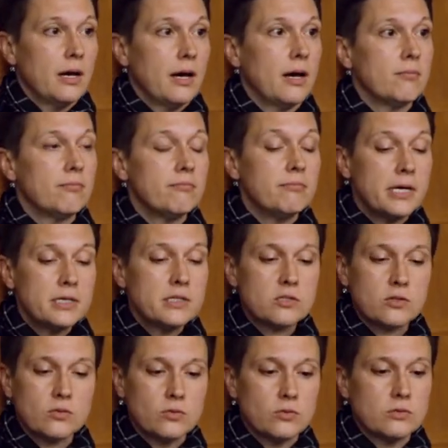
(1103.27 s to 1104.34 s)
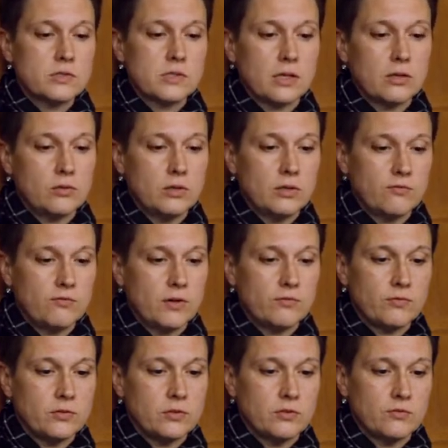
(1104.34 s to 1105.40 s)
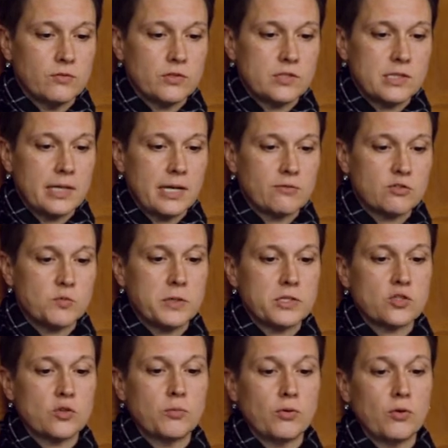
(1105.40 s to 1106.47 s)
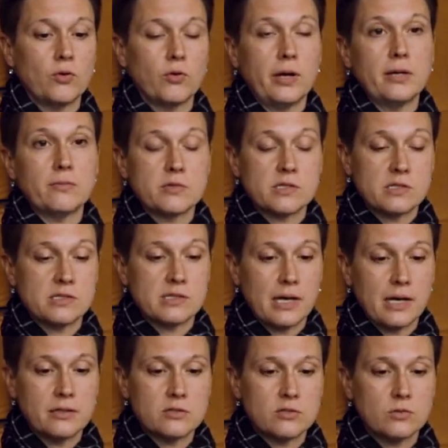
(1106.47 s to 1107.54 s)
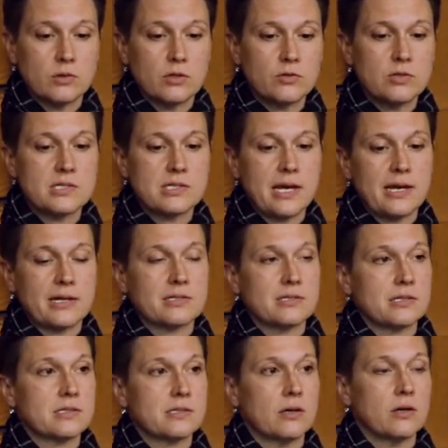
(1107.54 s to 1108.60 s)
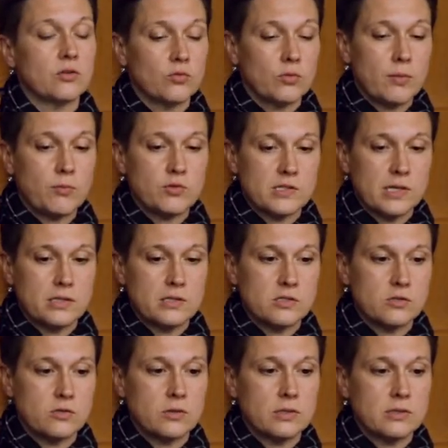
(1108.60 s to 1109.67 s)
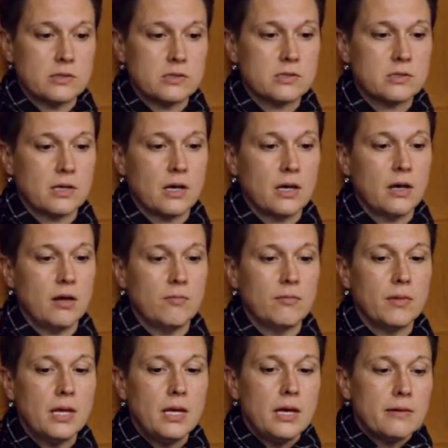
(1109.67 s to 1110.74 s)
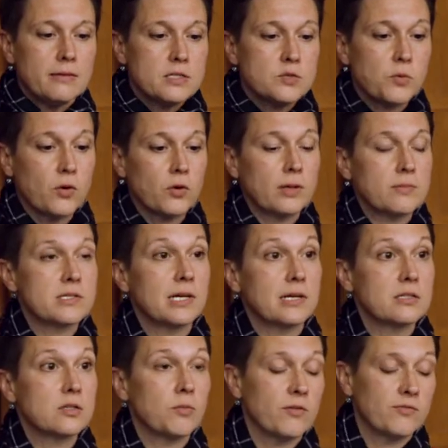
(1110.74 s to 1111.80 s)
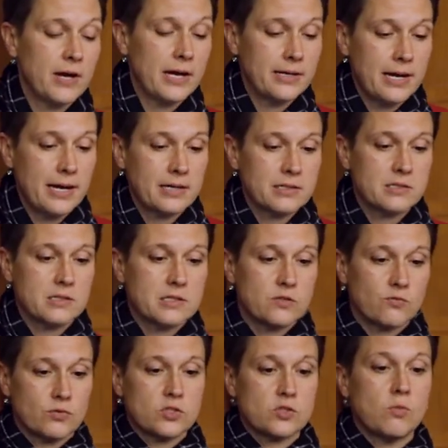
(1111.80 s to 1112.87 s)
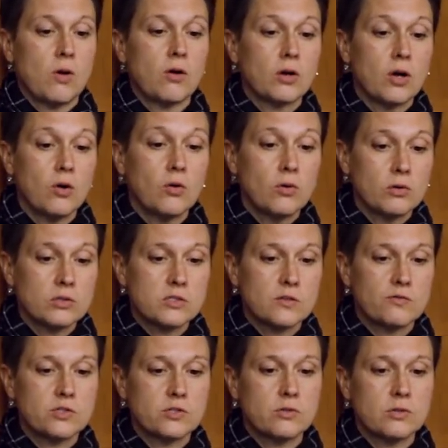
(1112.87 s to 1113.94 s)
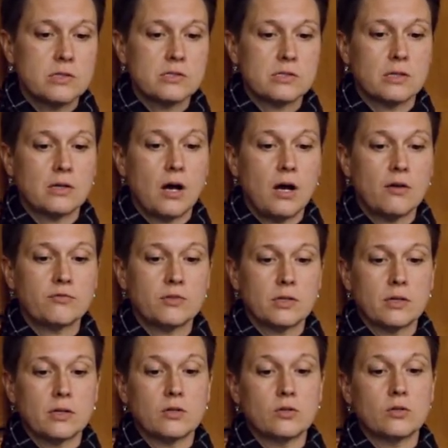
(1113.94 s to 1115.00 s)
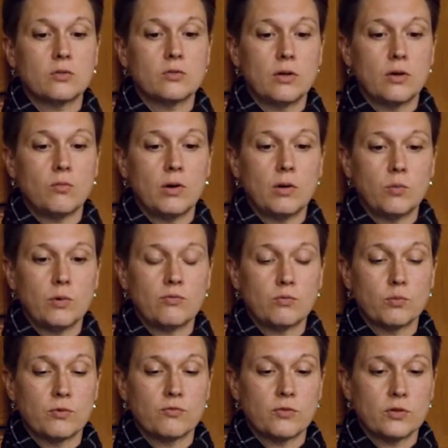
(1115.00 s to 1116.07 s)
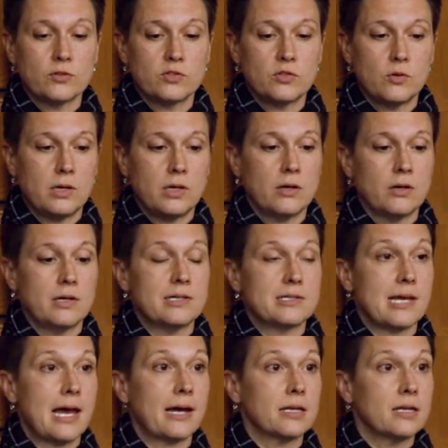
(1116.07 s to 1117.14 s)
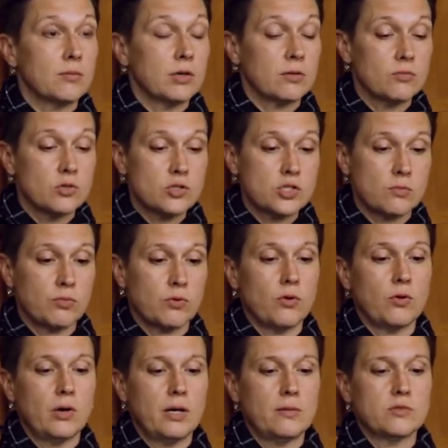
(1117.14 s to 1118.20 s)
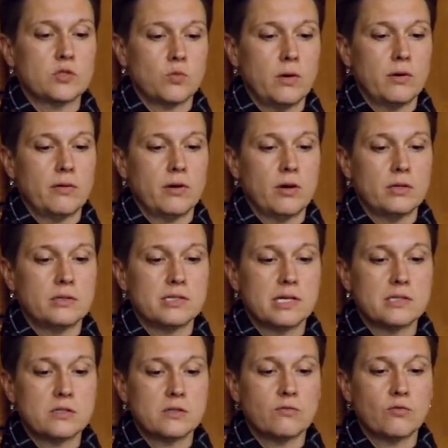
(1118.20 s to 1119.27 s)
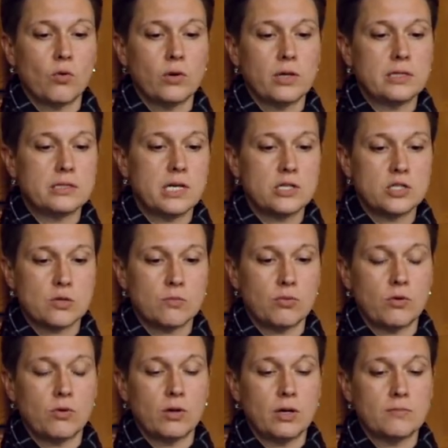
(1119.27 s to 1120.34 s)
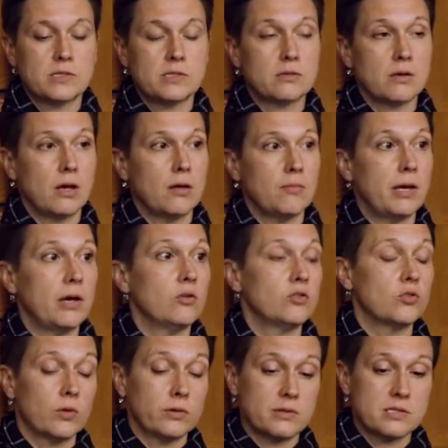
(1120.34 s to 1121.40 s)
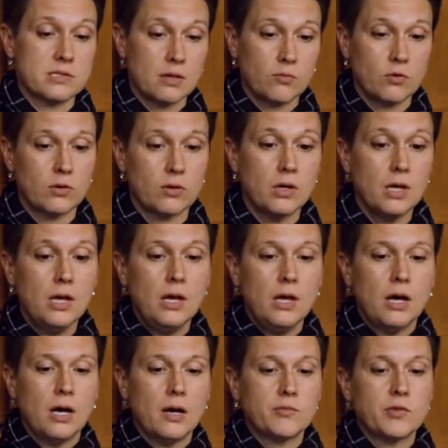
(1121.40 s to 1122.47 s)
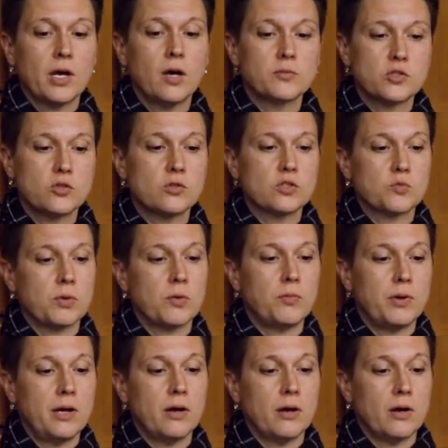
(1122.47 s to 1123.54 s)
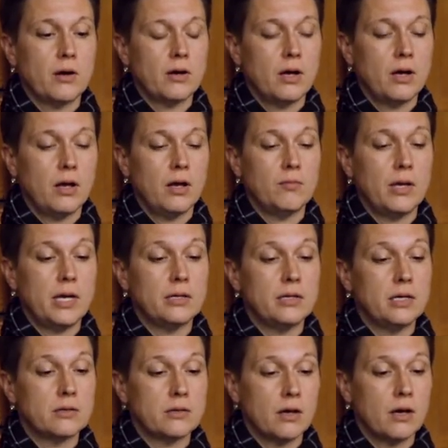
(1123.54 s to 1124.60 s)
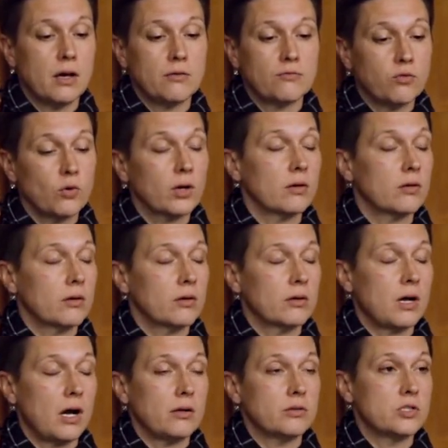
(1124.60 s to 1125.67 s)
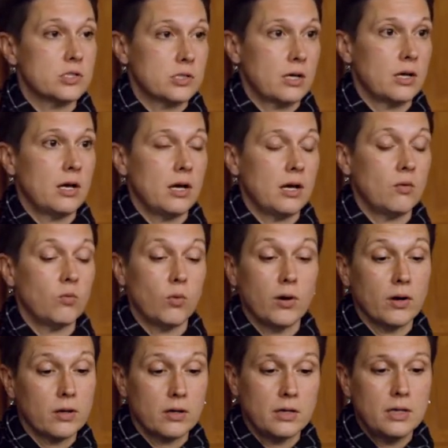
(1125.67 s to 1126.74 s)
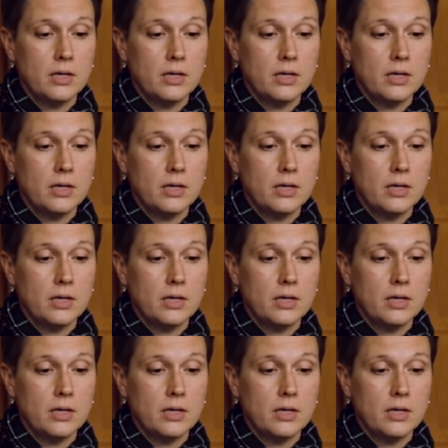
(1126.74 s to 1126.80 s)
Um, many schools, including Fairfield University, have special programs designed to increase access to underrepresented students. Um, these programs tend to provide access for small cohorts of students and often include what we refer to here as academic immersion programs, where there are intensive orientation programs um, held during the summer um, to help students prepare um, in, in, uh, for college uh, work.